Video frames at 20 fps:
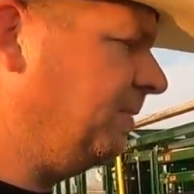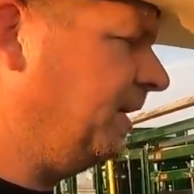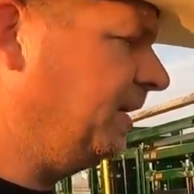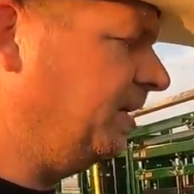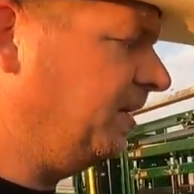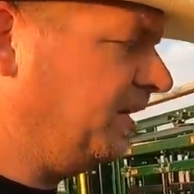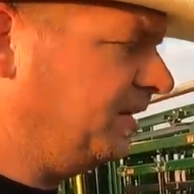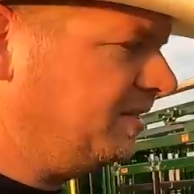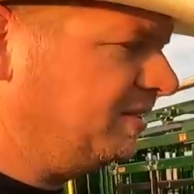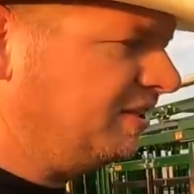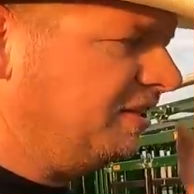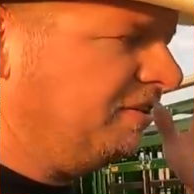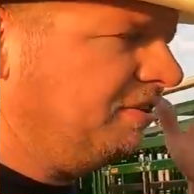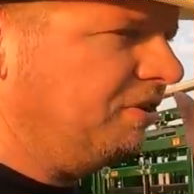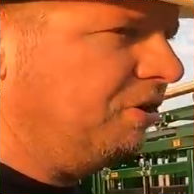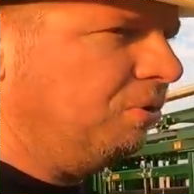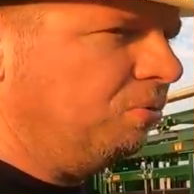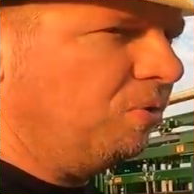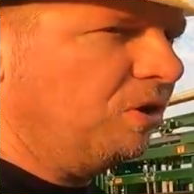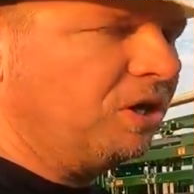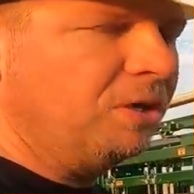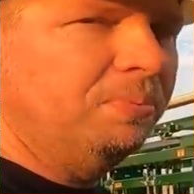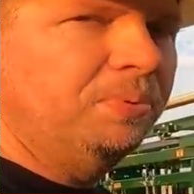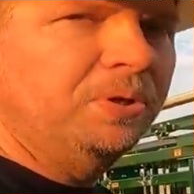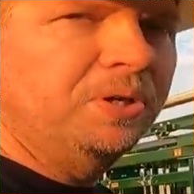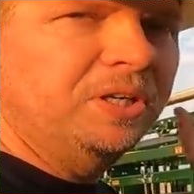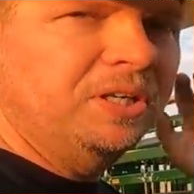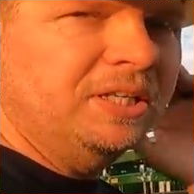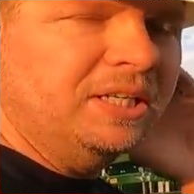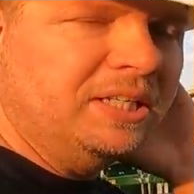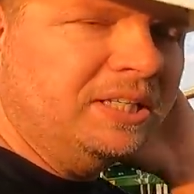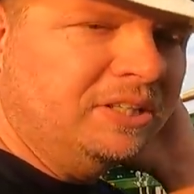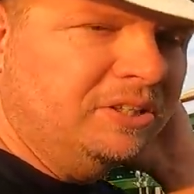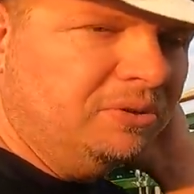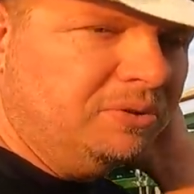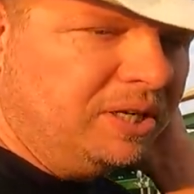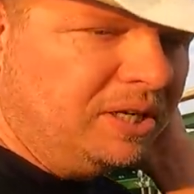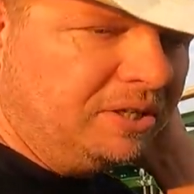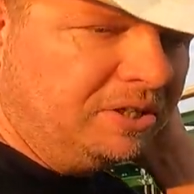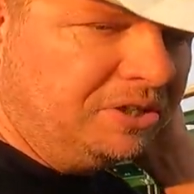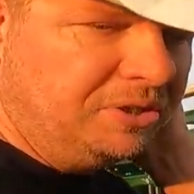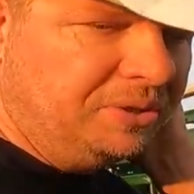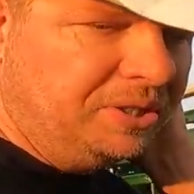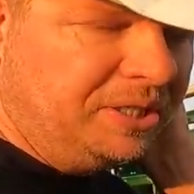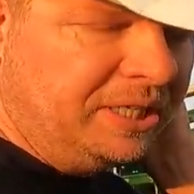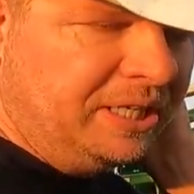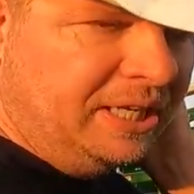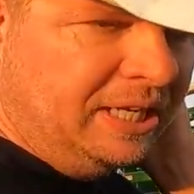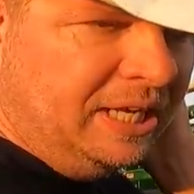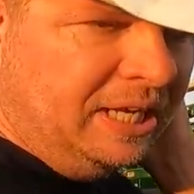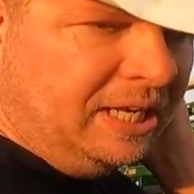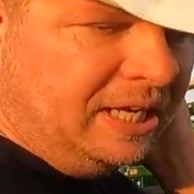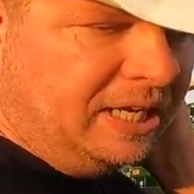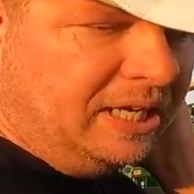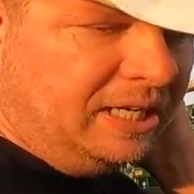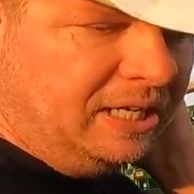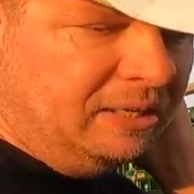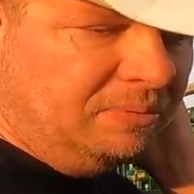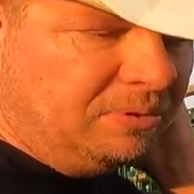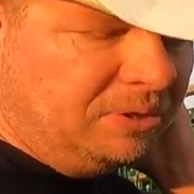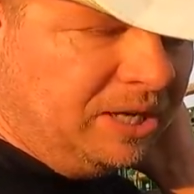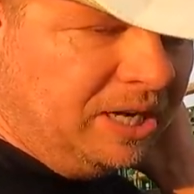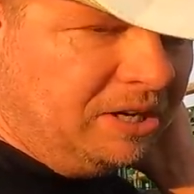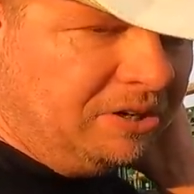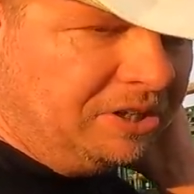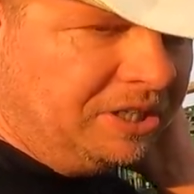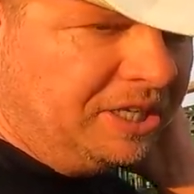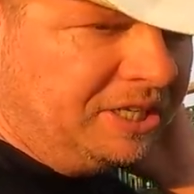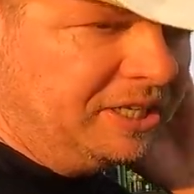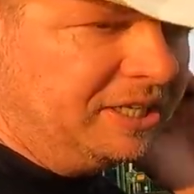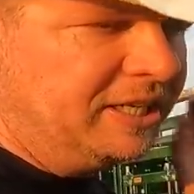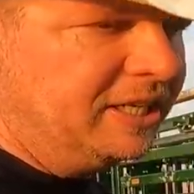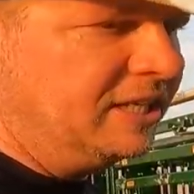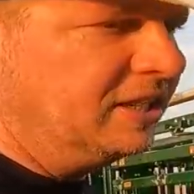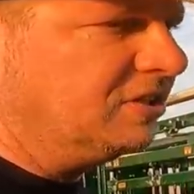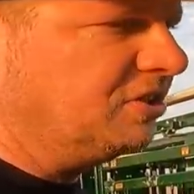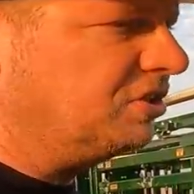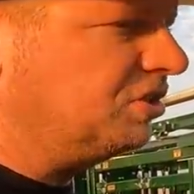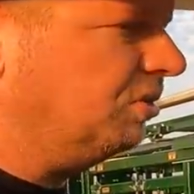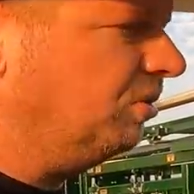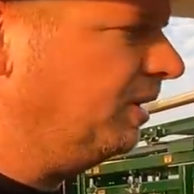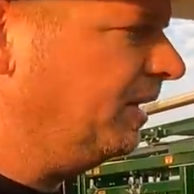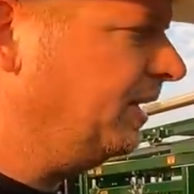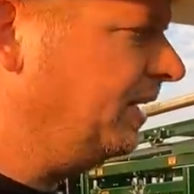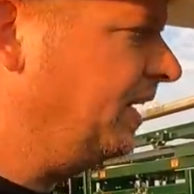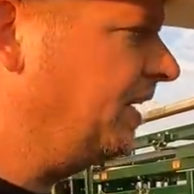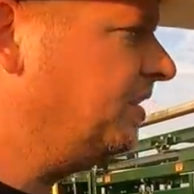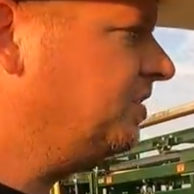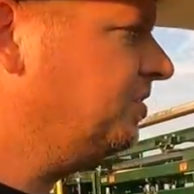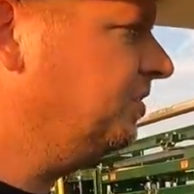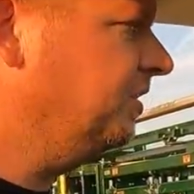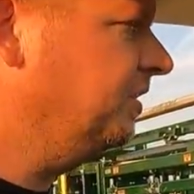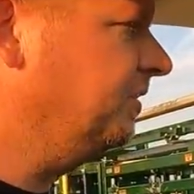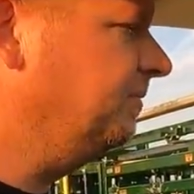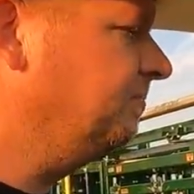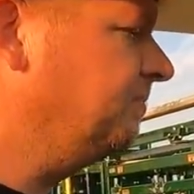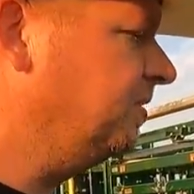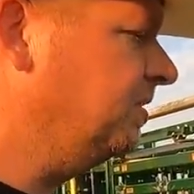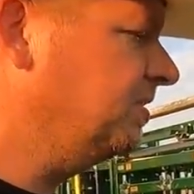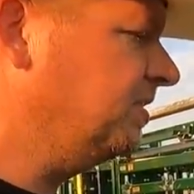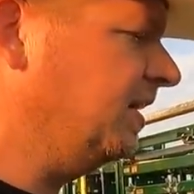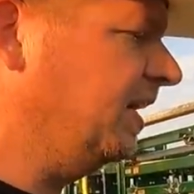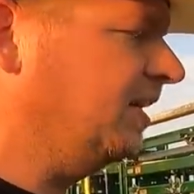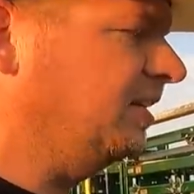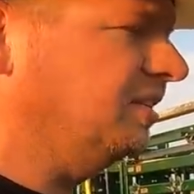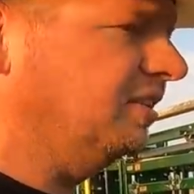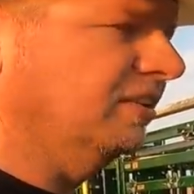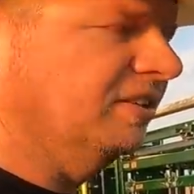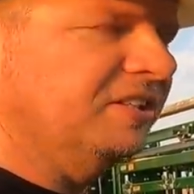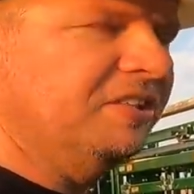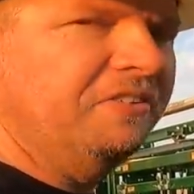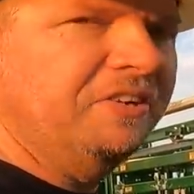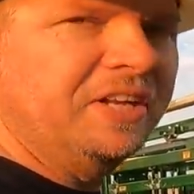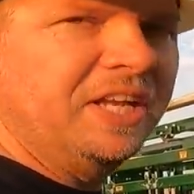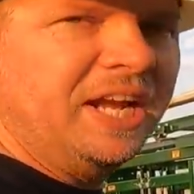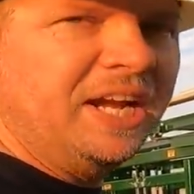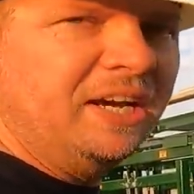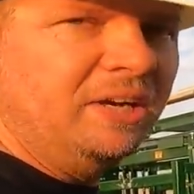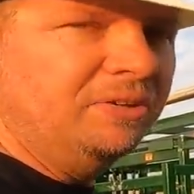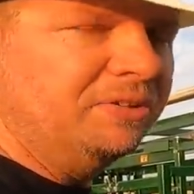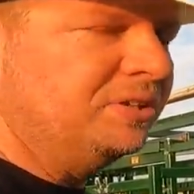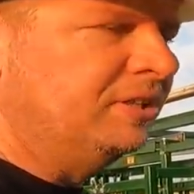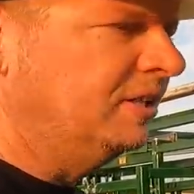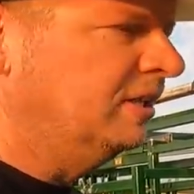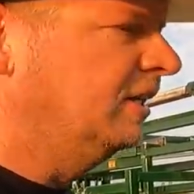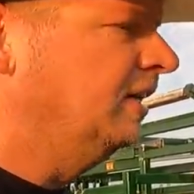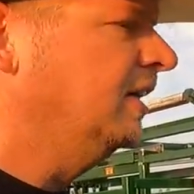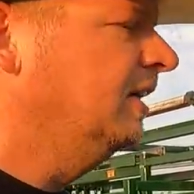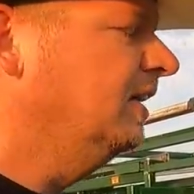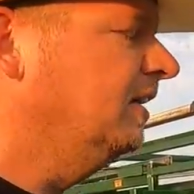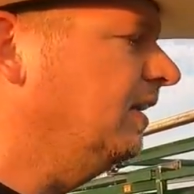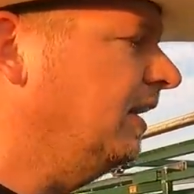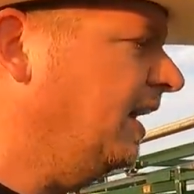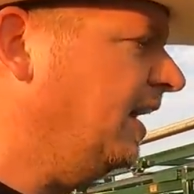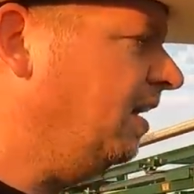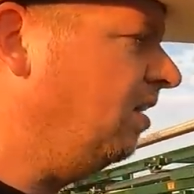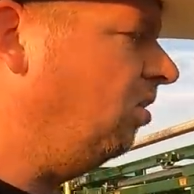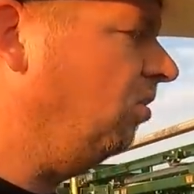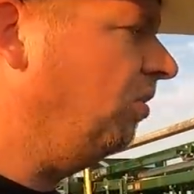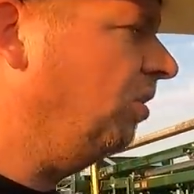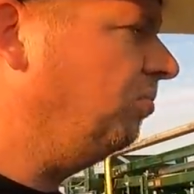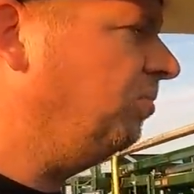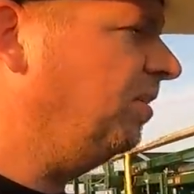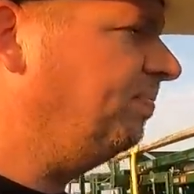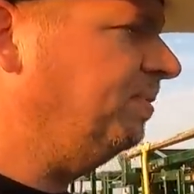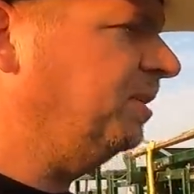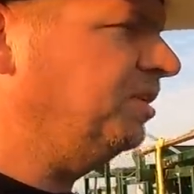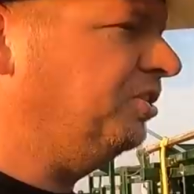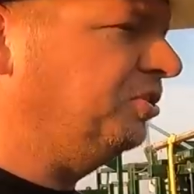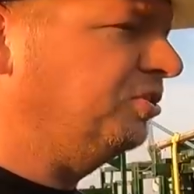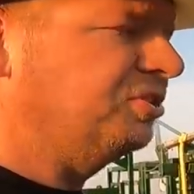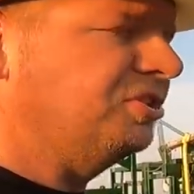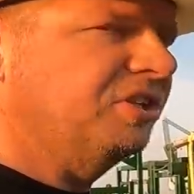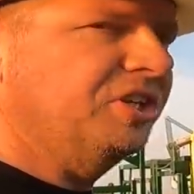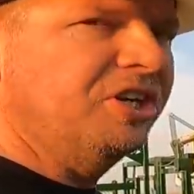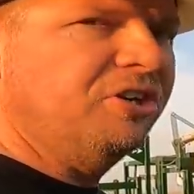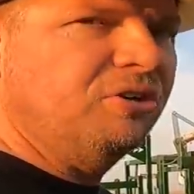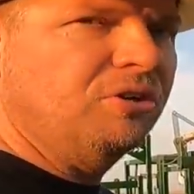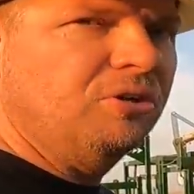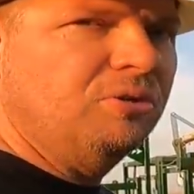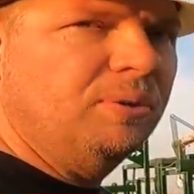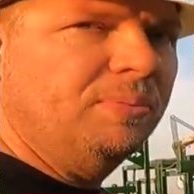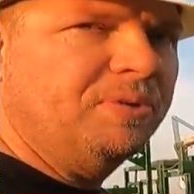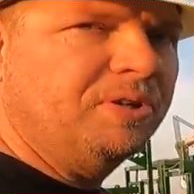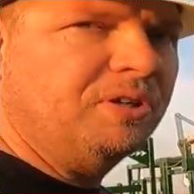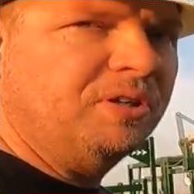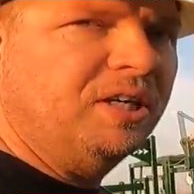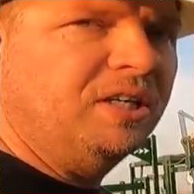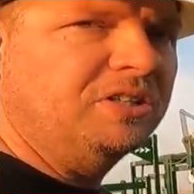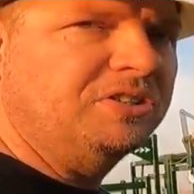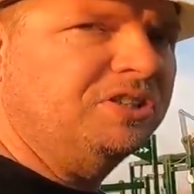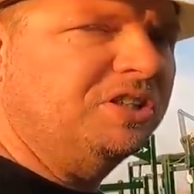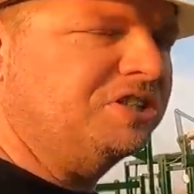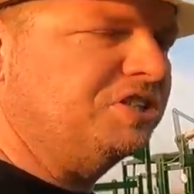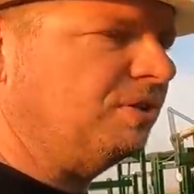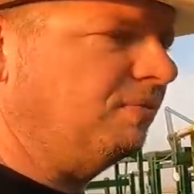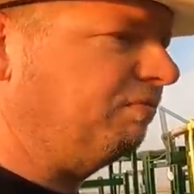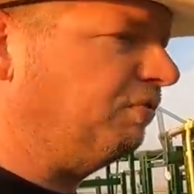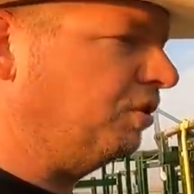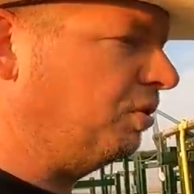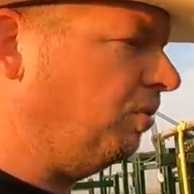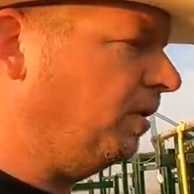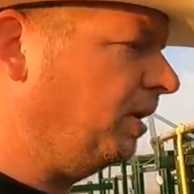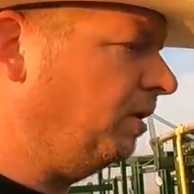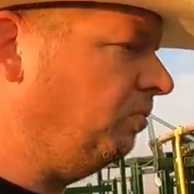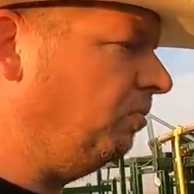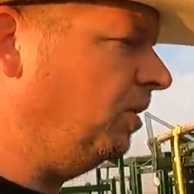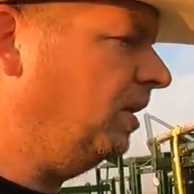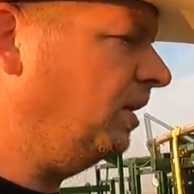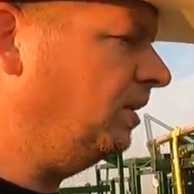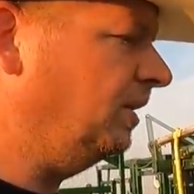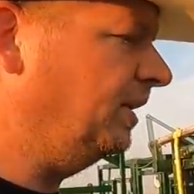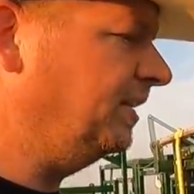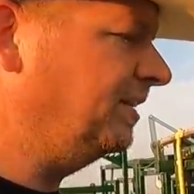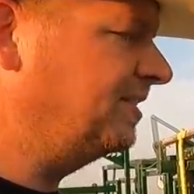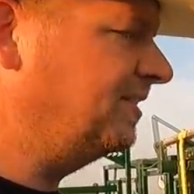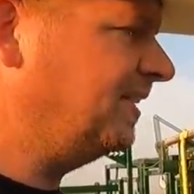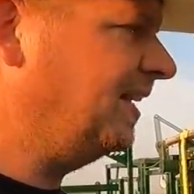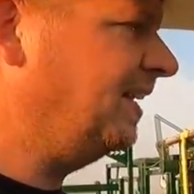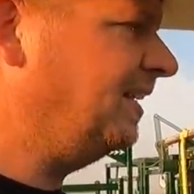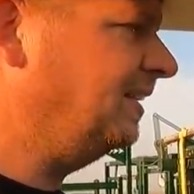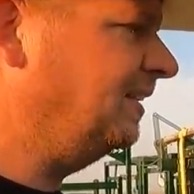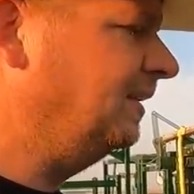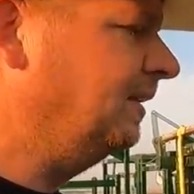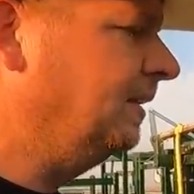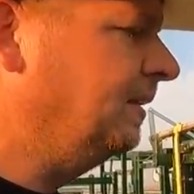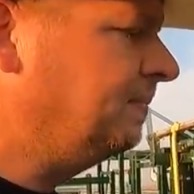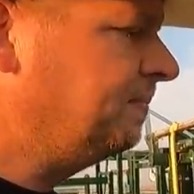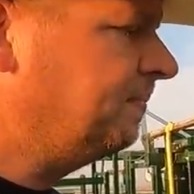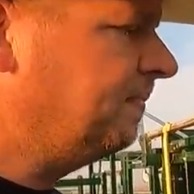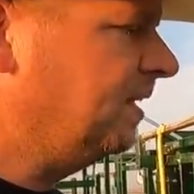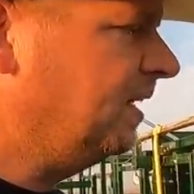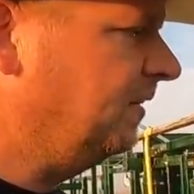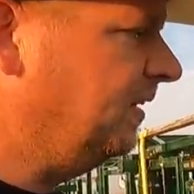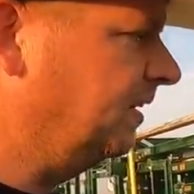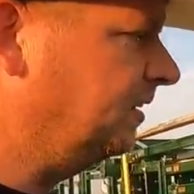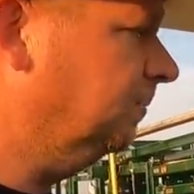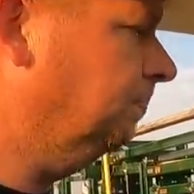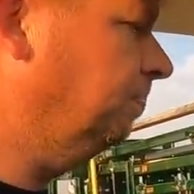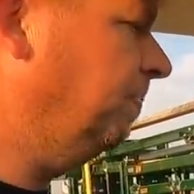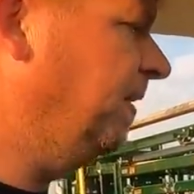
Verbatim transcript: manage. I didn't know where to put it. I didn't know how to do it uh, or how to get it in. So I actually decided to leave it out. Now that we've been using the Arrowquip corral system for quite a while, I decided that the